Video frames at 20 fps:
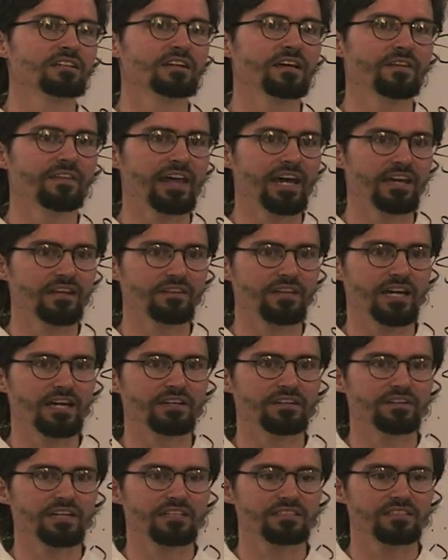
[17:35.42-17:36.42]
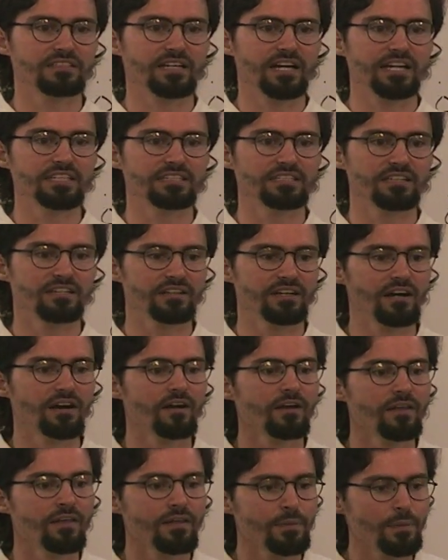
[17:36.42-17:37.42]
And that, that, that's the idea there.
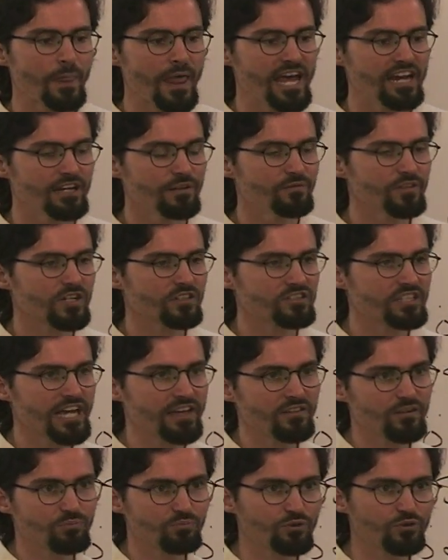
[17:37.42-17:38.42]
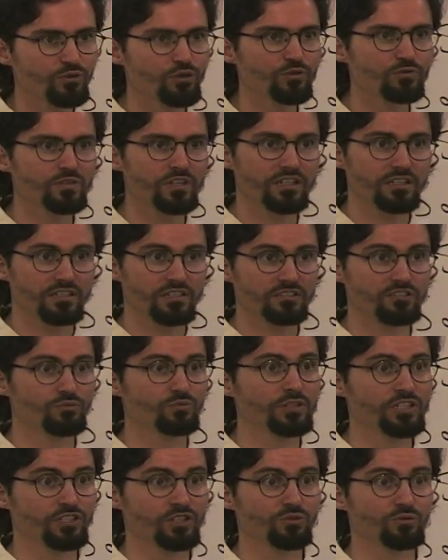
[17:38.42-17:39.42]
And, if there's, and the proof that it is
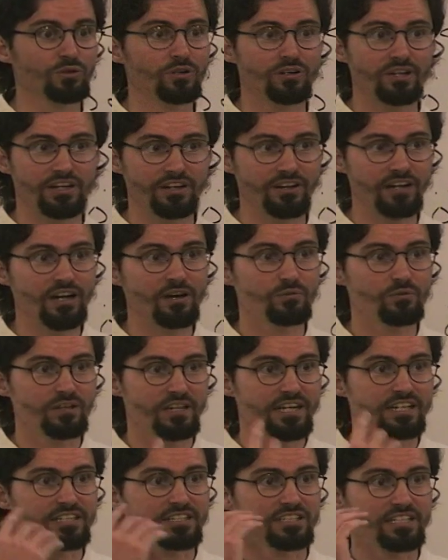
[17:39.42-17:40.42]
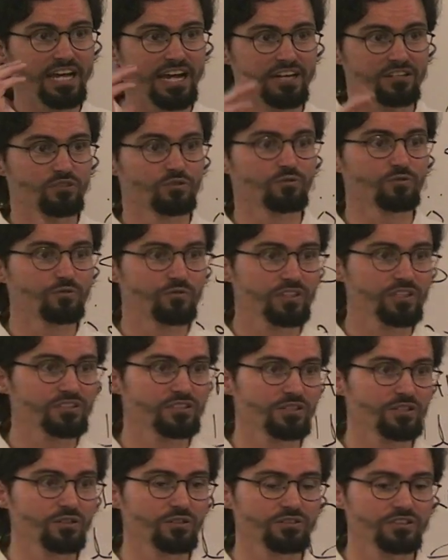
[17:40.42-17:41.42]
ritual and not related to actual
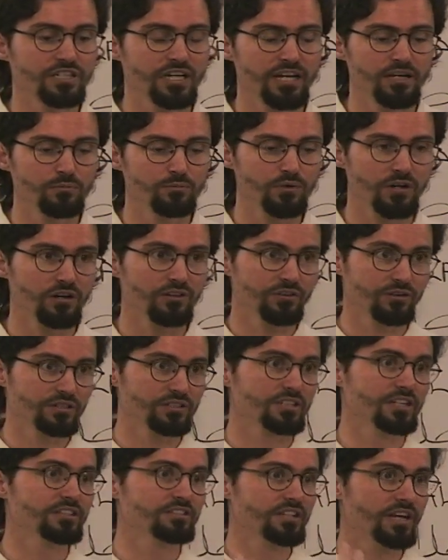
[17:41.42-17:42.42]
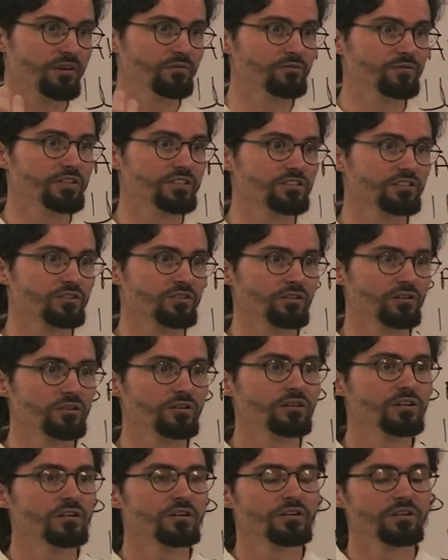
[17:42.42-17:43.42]
physical type, although it does have
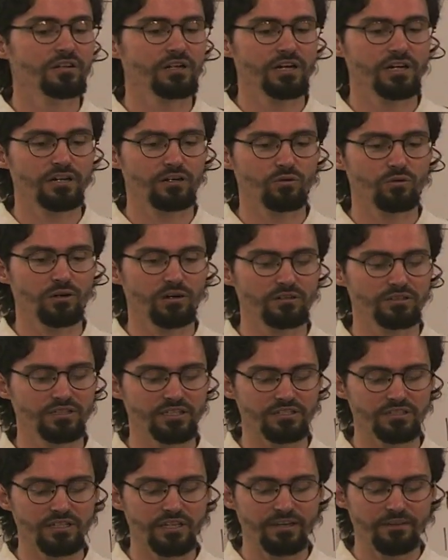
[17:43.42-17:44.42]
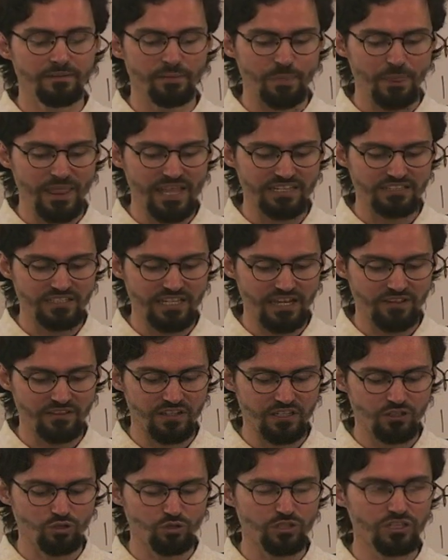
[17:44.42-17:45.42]
physical uh, qualities, is that,
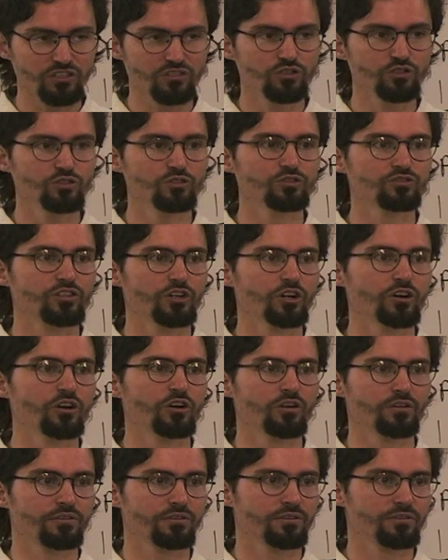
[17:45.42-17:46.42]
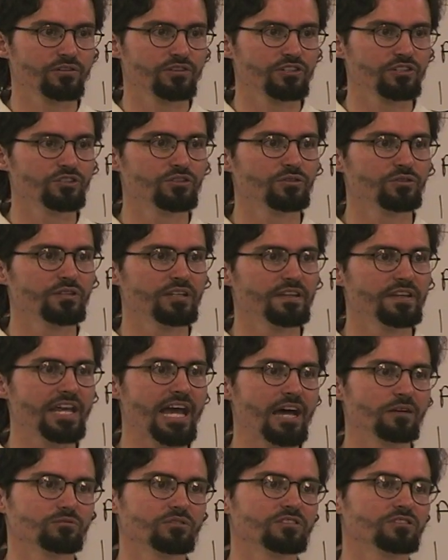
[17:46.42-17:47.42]
that you can use earth to do it in the
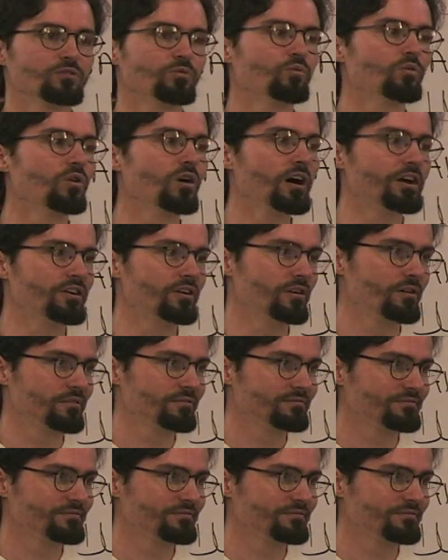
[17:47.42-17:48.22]
absence of water.